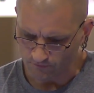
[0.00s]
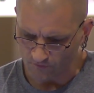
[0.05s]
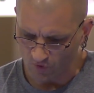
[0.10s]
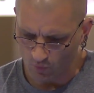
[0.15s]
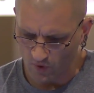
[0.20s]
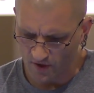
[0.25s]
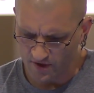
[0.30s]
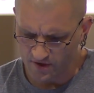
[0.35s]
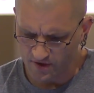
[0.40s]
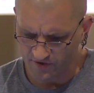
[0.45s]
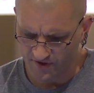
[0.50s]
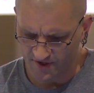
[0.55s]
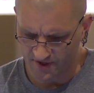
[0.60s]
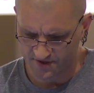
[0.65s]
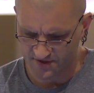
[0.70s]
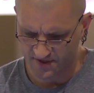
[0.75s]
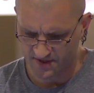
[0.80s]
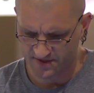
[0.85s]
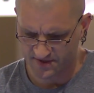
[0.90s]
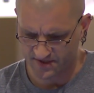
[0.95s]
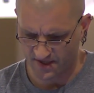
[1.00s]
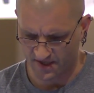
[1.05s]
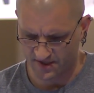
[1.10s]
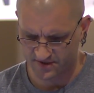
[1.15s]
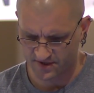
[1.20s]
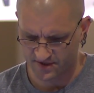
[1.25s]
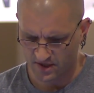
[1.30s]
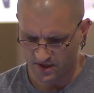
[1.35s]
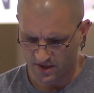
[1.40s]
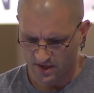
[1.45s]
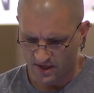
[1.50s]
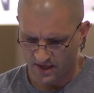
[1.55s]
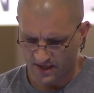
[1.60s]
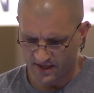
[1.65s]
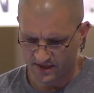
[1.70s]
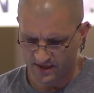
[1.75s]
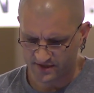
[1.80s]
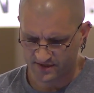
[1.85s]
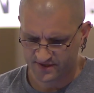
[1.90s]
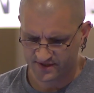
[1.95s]
One of the things he says,
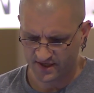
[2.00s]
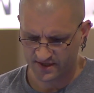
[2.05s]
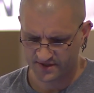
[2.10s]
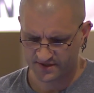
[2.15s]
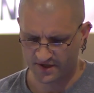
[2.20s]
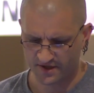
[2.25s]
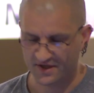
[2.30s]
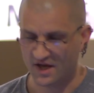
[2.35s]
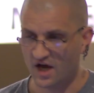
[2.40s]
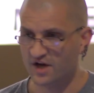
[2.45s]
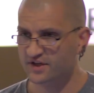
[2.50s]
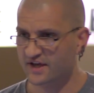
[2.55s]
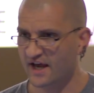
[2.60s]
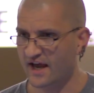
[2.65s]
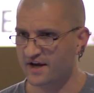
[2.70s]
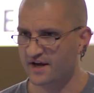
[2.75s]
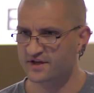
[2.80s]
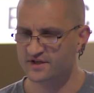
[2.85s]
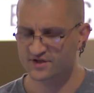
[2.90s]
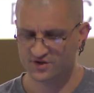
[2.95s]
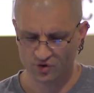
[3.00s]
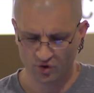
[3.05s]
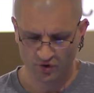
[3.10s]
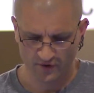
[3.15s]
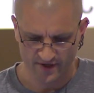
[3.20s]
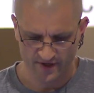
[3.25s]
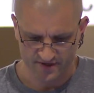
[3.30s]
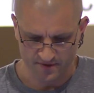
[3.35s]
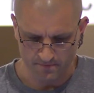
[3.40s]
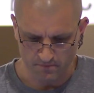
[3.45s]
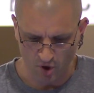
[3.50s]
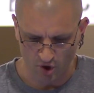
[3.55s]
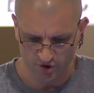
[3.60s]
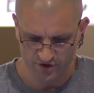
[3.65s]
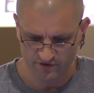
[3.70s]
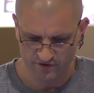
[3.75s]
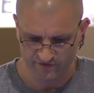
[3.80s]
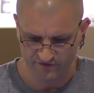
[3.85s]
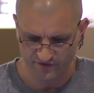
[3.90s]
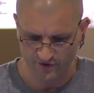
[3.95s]
he insists that the uncanny story is a
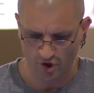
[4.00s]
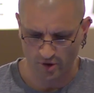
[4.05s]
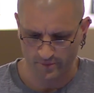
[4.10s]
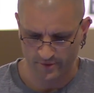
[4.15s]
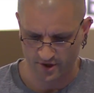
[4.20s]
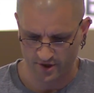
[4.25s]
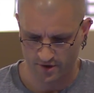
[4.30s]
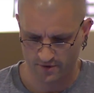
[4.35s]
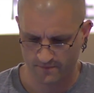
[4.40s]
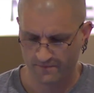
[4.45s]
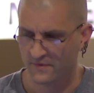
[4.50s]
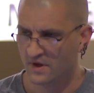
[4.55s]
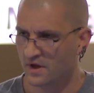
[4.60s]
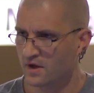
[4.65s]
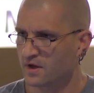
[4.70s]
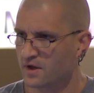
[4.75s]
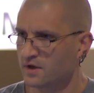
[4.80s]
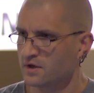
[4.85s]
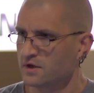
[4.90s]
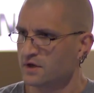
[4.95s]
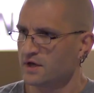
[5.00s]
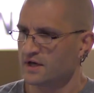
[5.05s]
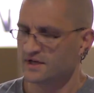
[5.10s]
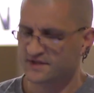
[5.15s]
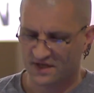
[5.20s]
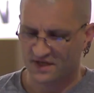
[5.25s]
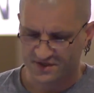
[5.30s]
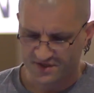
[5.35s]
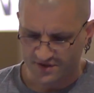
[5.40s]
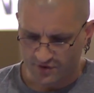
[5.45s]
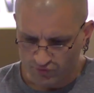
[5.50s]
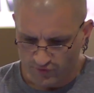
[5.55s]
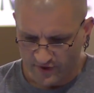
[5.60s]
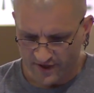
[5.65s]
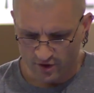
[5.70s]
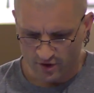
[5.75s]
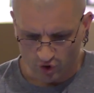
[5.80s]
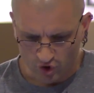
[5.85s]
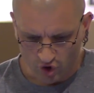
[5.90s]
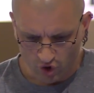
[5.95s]
modern phenomenon. He says
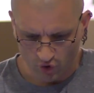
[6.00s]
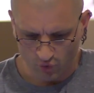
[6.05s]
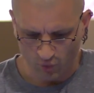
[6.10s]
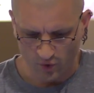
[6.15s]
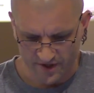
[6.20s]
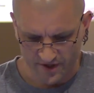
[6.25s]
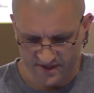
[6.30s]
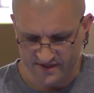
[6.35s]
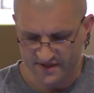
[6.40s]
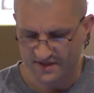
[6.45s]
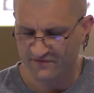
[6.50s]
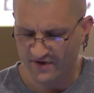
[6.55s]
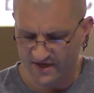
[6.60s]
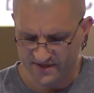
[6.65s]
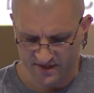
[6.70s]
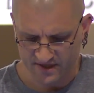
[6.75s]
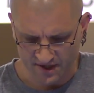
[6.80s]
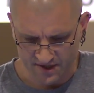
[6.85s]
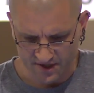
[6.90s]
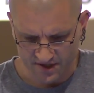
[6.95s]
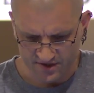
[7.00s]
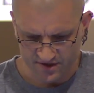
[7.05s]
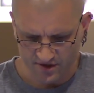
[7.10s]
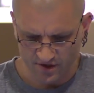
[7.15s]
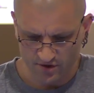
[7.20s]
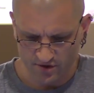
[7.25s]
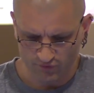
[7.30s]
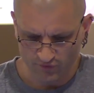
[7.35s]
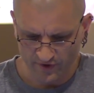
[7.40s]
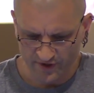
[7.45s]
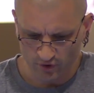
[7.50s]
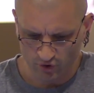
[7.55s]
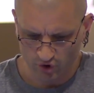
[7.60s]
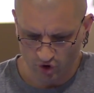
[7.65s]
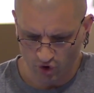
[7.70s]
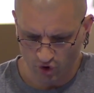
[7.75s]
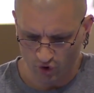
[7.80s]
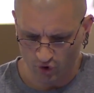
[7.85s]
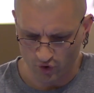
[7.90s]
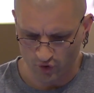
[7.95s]
what he's investigating is the real
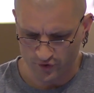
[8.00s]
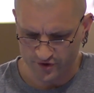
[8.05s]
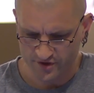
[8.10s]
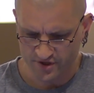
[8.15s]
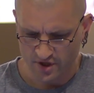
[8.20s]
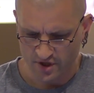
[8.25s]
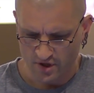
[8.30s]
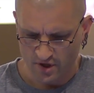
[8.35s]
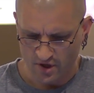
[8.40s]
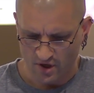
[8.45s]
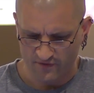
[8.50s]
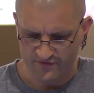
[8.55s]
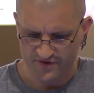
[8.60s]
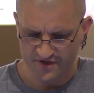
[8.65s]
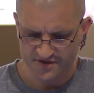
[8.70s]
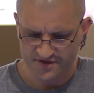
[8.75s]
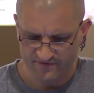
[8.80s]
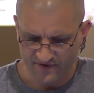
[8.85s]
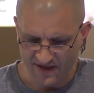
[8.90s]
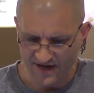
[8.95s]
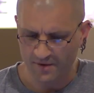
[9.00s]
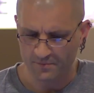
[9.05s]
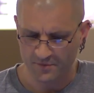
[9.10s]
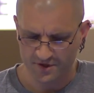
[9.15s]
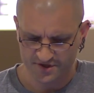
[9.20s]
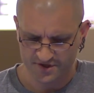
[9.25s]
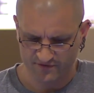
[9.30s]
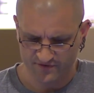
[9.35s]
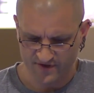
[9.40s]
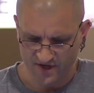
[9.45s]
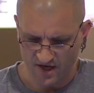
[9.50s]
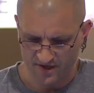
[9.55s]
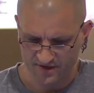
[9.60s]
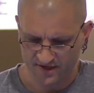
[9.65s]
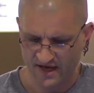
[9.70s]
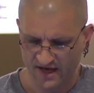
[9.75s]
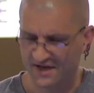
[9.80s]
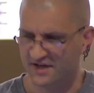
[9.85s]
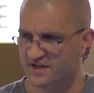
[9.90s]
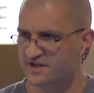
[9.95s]
cause of the development of the
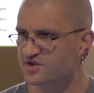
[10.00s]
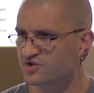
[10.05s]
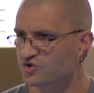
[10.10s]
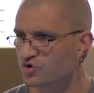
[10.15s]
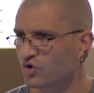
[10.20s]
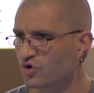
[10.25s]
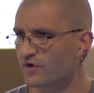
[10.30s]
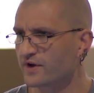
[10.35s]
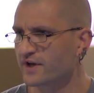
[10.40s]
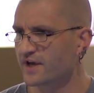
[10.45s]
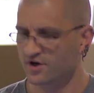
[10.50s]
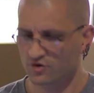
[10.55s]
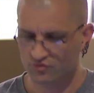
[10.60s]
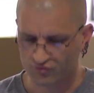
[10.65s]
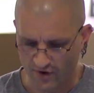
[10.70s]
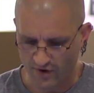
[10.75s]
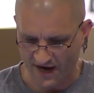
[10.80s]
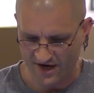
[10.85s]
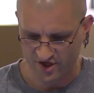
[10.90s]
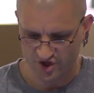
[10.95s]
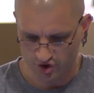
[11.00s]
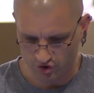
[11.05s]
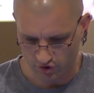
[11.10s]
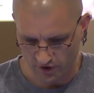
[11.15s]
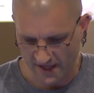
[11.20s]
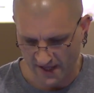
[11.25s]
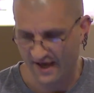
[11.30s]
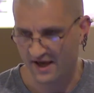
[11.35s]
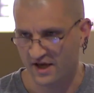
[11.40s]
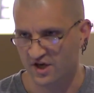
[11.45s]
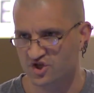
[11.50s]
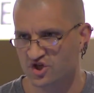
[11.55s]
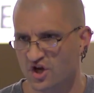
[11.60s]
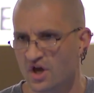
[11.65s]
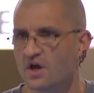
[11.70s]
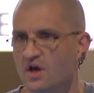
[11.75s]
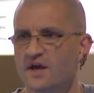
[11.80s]
uncanny story in a rational age.